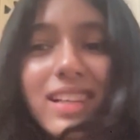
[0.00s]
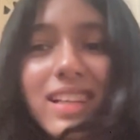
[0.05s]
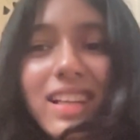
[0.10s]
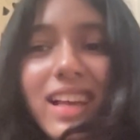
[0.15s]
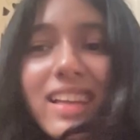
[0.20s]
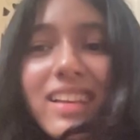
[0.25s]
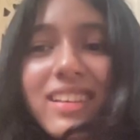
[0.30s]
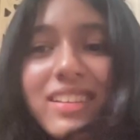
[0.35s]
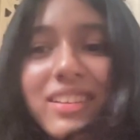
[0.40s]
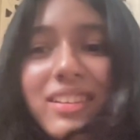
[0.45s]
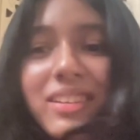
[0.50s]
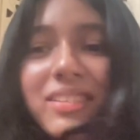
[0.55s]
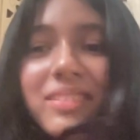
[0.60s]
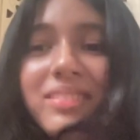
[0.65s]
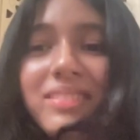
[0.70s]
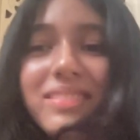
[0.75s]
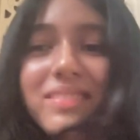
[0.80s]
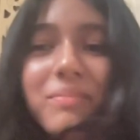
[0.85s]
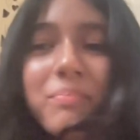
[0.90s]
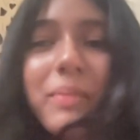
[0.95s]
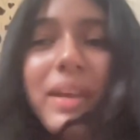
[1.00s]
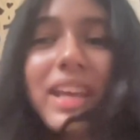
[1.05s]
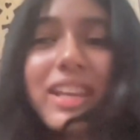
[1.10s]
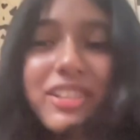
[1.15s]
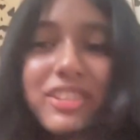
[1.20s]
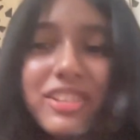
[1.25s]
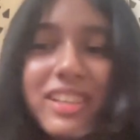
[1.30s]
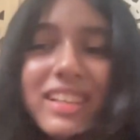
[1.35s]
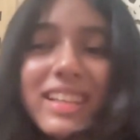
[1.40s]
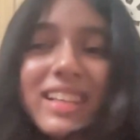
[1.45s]
They
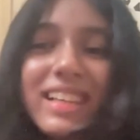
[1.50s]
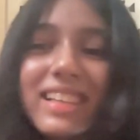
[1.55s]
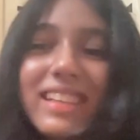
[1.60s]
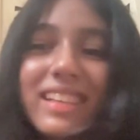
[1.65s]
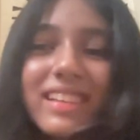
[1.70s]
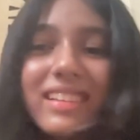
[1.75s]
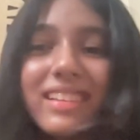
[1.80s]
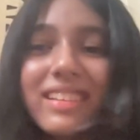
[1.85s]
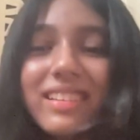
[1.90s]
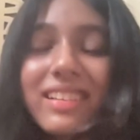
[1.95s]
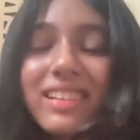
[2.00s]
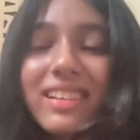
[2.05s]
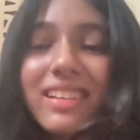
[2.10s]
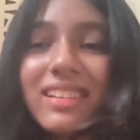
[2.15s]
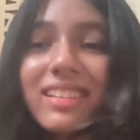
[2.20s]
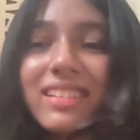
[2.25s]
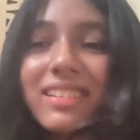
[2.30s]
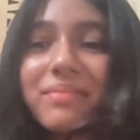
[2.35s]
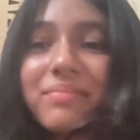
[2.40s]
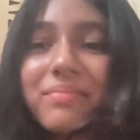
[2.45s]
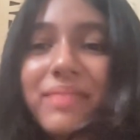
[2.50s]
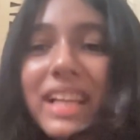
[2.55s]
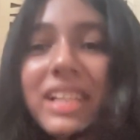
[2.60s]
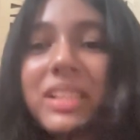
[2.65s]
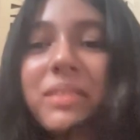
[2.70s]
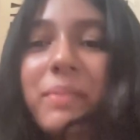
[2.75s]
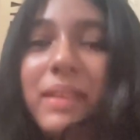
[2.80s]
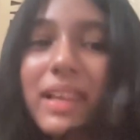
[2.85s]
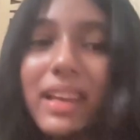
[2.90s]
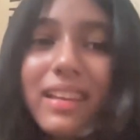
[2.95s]
patiently
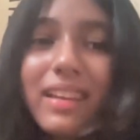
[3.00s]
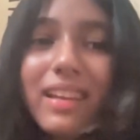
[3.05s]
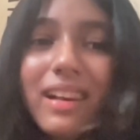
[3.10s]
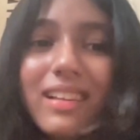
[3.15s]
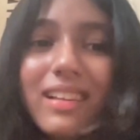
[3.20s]
plain.